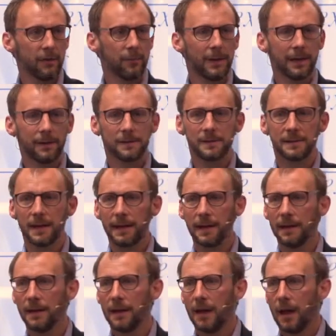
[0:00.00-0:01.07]
You may have
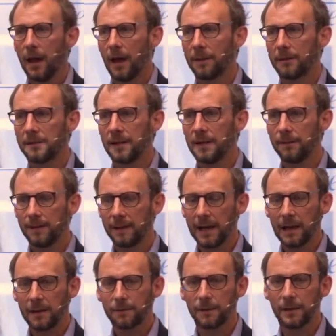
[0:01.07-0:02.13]
seen the TV
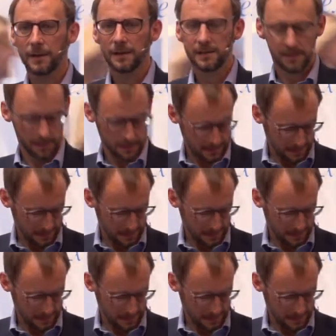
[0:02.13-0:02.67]
adverts.